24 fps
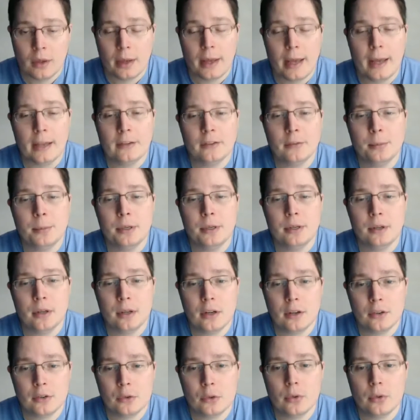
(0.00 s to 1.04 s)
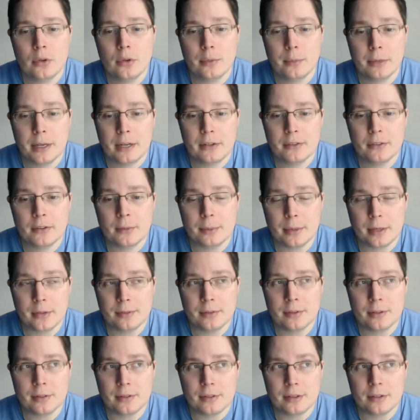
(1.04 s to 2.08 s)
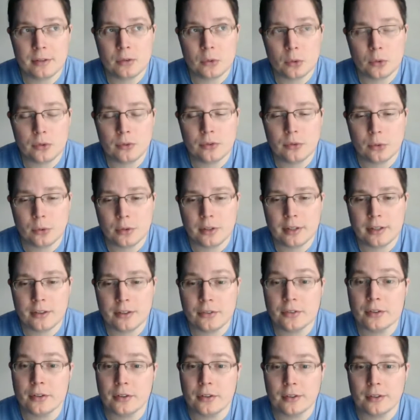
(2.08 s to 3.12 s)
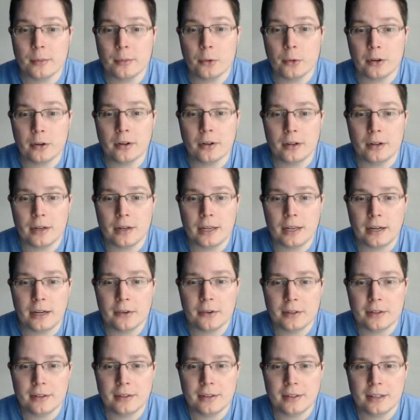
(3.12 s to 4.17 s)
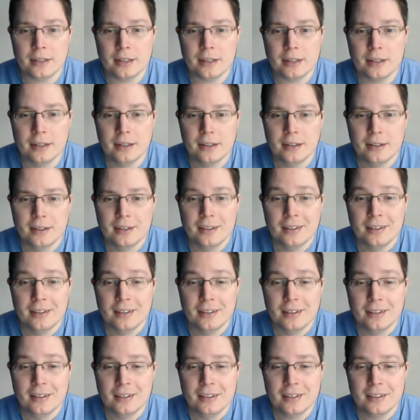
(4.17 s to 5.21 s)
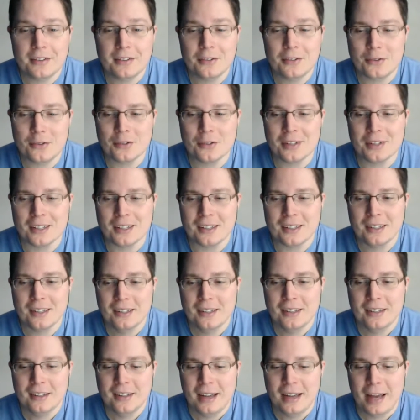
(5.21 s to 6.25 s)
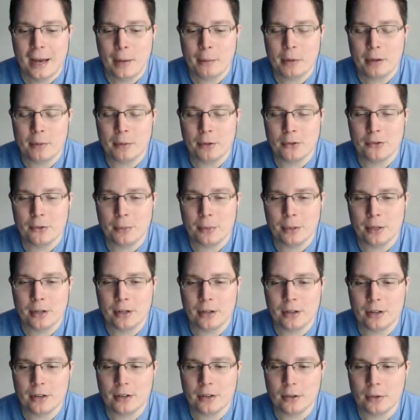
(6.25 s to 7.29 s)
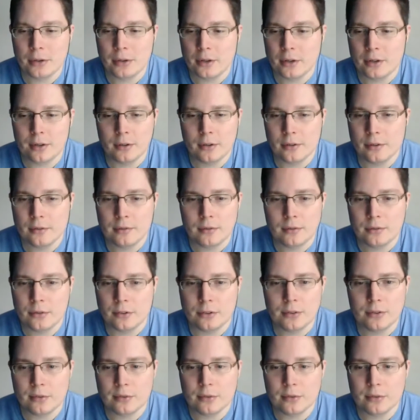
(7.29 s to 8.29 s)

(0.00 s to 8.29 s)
Espionage horror mashup. Actually, that sounds yeah. sort of like the series I'm working on now. It's uh, it's interesting. How many books you planning on doing, or just